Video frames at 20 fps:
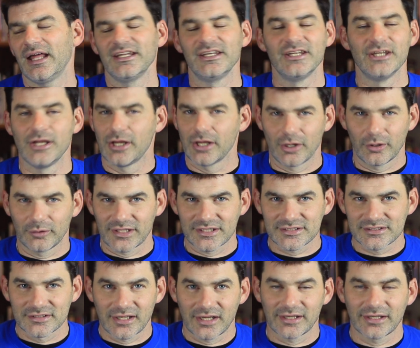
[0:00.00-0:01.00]
No,
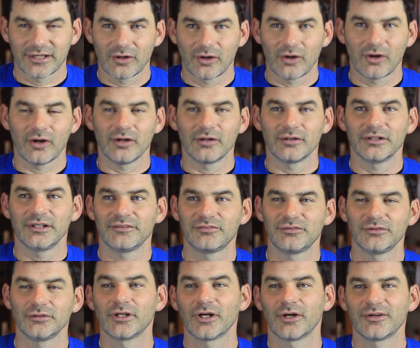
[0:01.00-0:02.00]
that's not at all.
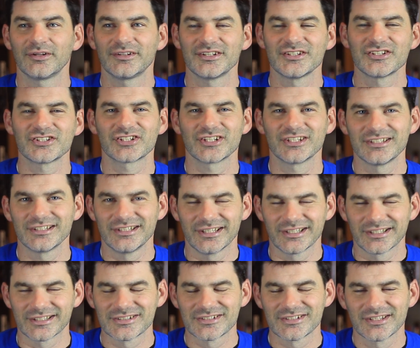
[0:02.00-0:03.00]
If you go to these
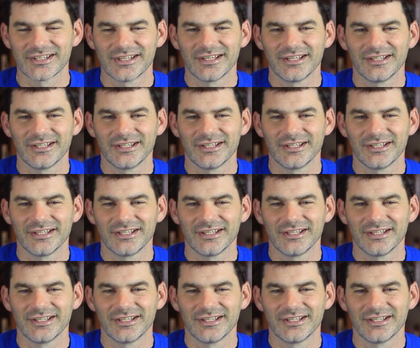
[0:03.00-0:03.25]
shindigs,